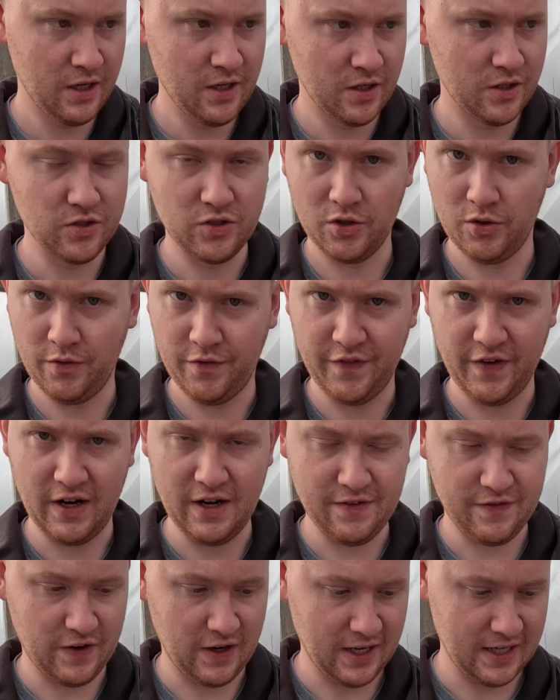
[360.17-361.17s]
So very,
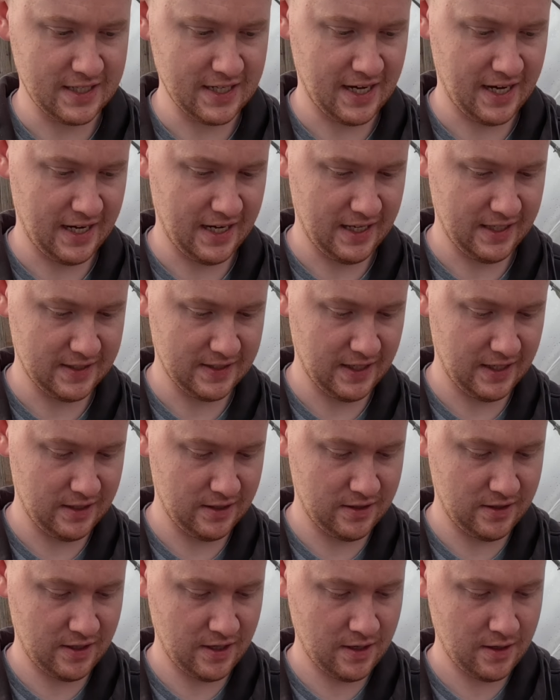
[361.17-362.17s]
very tiny
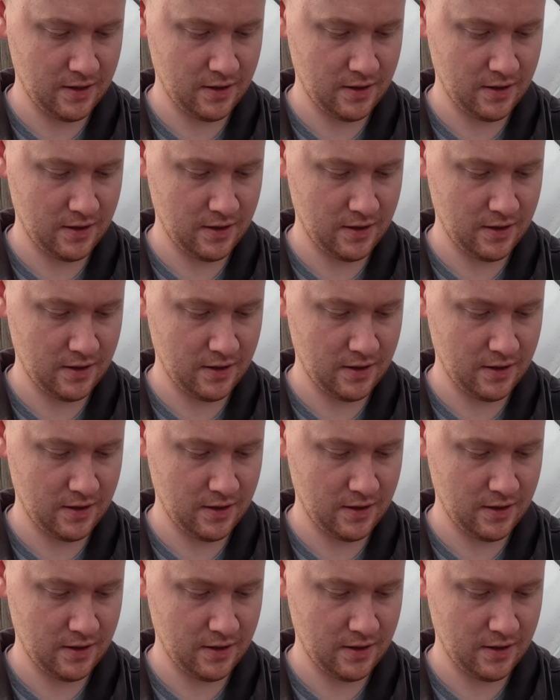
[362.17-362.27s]
seeds.